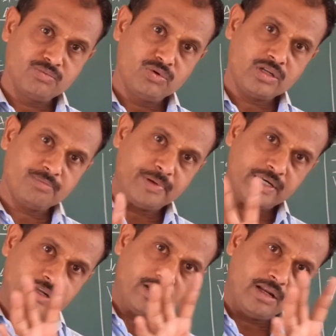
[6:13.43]
moving in a
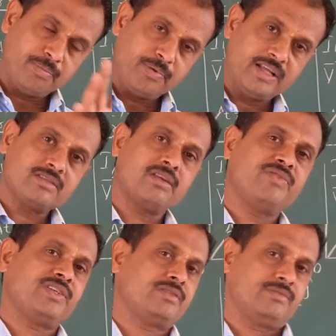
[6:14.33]
particular plane
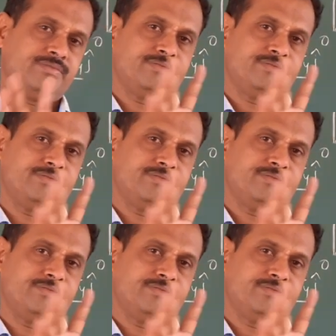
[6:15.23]
surface.